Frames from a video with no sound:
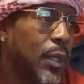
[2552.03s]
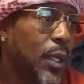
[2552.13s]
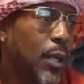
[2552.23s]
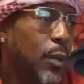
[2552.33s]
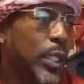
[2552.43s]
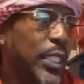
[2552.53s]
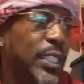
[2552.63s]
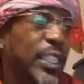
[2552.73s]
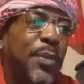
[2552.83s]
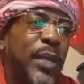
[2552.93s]
which is
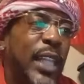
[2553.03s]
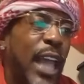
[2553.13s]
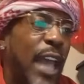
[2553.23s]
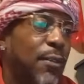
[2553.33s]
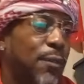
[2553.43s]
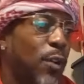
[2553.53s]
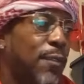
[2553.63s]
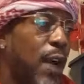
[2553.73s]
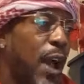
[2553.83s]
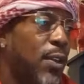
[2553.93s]
simply Latin for
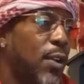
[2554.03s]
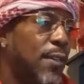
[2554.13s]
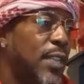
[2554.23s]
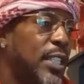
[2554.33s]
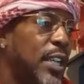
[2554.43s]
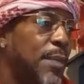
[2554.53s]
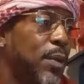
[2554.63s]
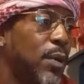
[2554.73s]
Father of the Temple.